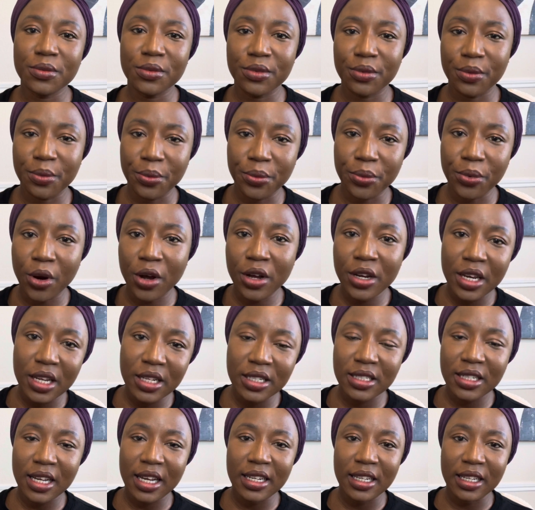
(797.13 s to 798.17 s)
run
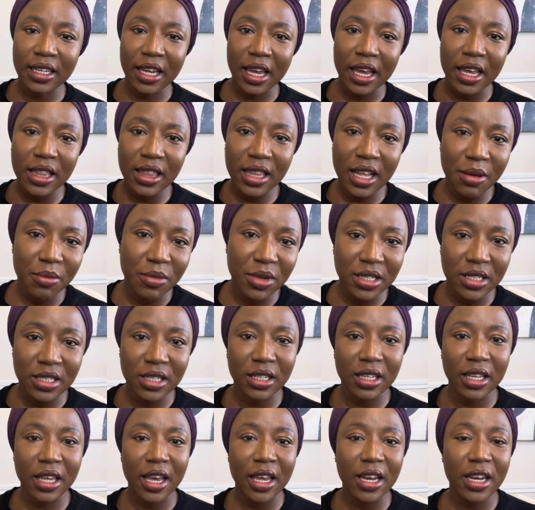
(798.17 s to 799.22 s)
inside the gate, that means the
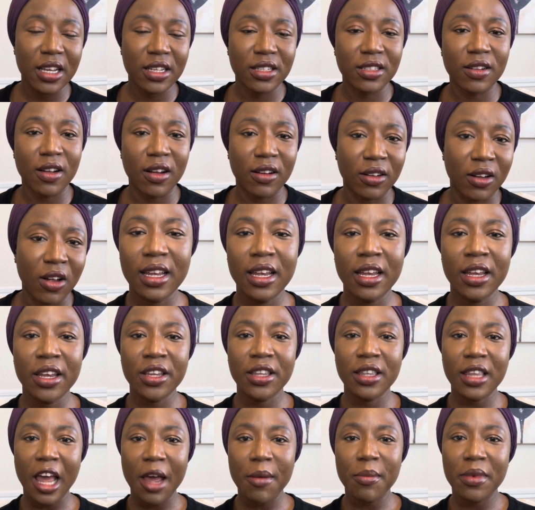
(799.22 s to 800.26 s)
gate is not locked. That
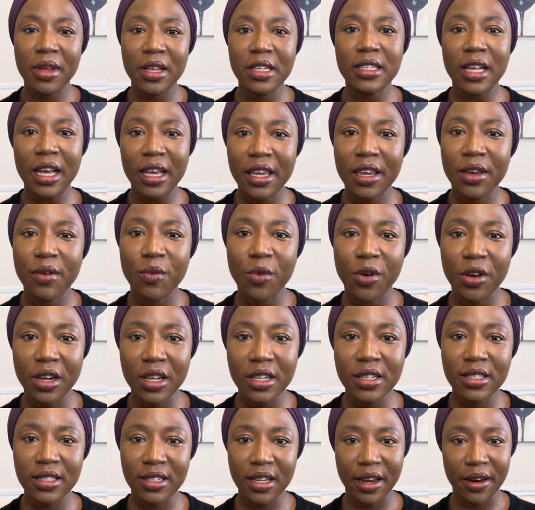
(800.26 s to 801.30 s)
means I can run
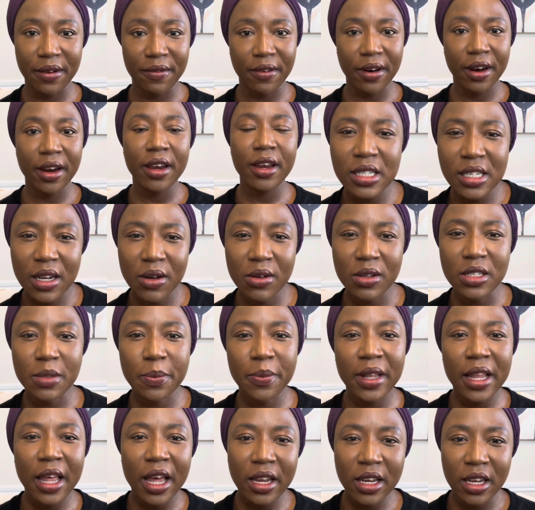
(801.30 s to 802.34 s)
inside, right? I was
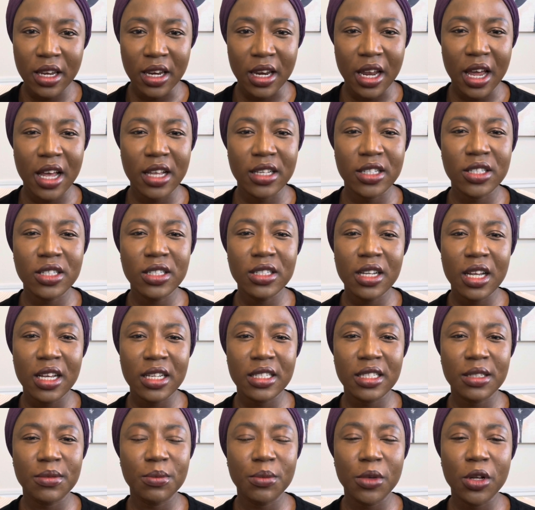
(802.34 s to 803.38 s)
planning. As soon as
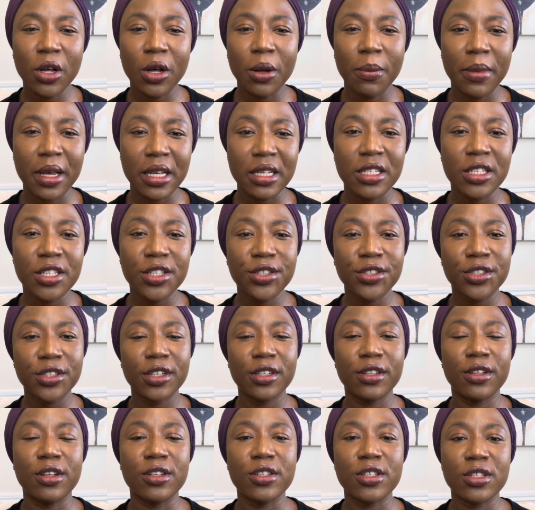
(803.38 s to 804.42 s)
my sister-in-law
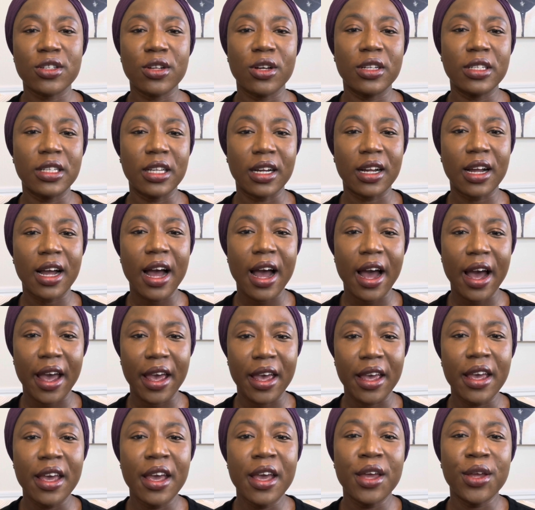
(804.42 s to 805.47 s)
saw the guy
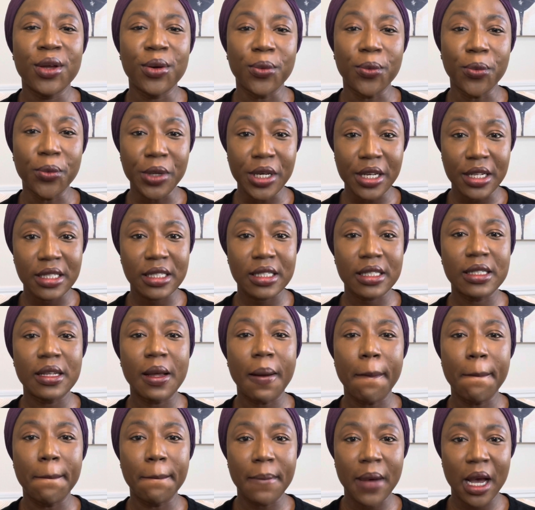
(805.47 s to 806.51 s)
with
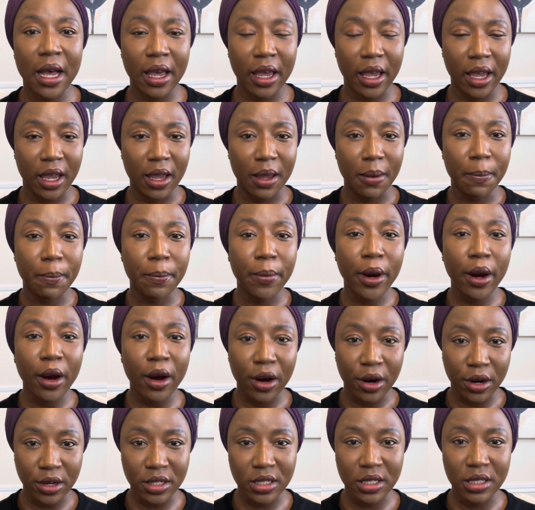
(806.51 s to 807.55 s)
my
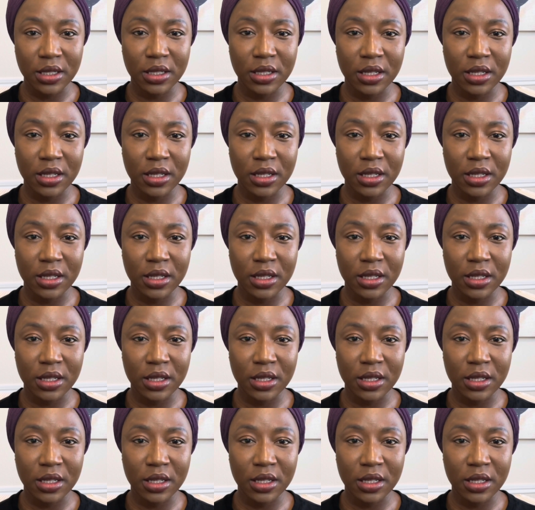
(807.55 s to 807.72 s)
purse,